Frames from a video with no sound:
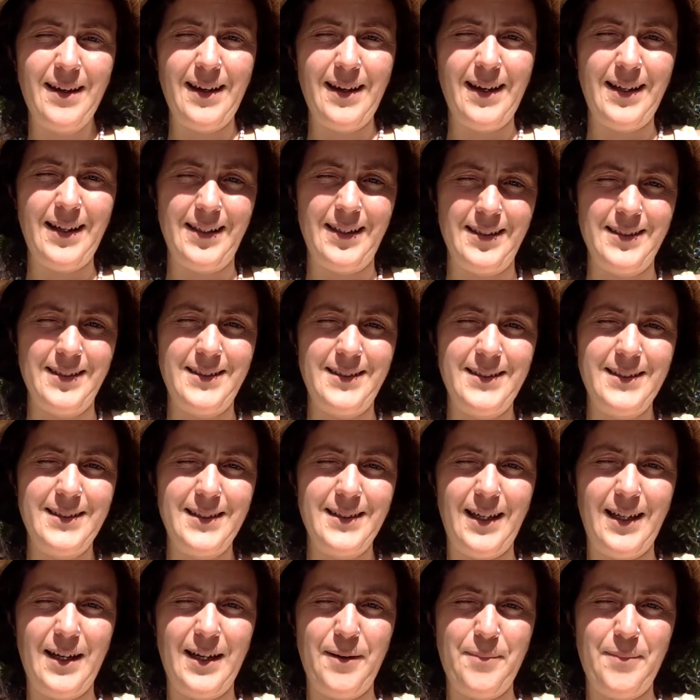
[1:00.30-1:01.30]
and
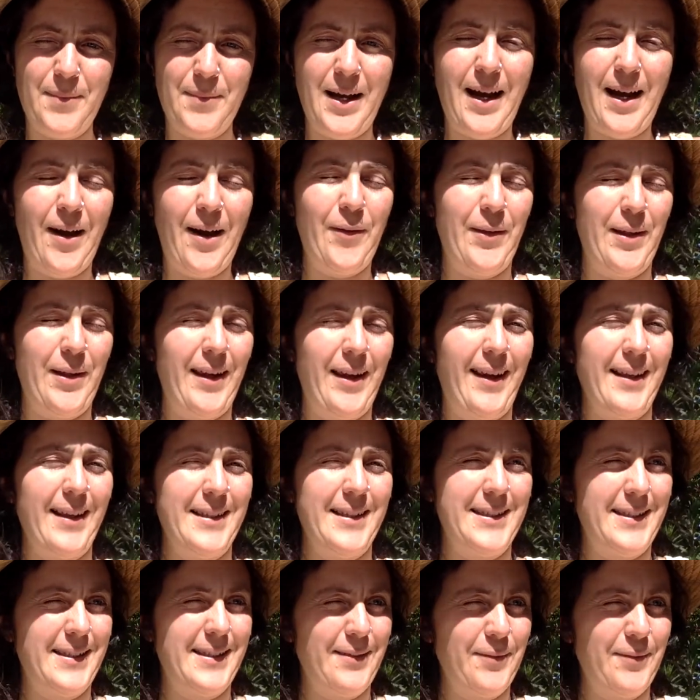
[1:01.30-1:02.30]
how they
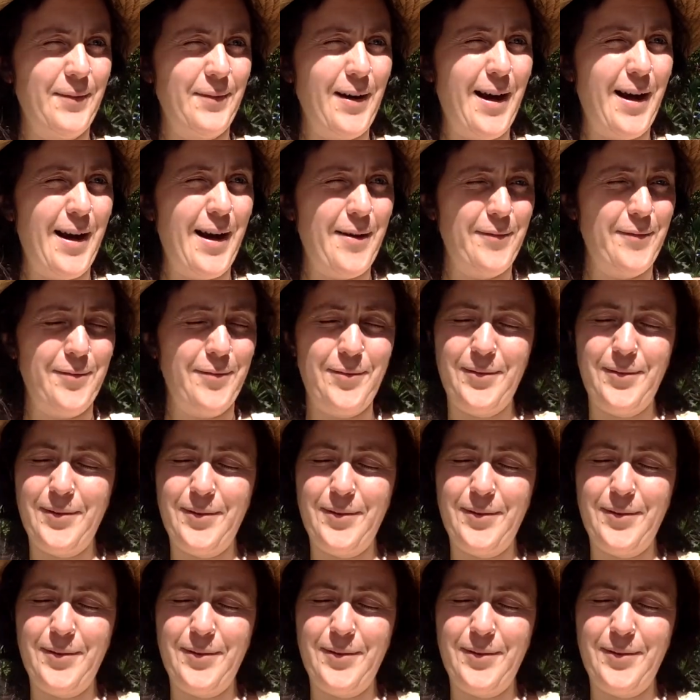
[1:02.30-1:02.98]
can survive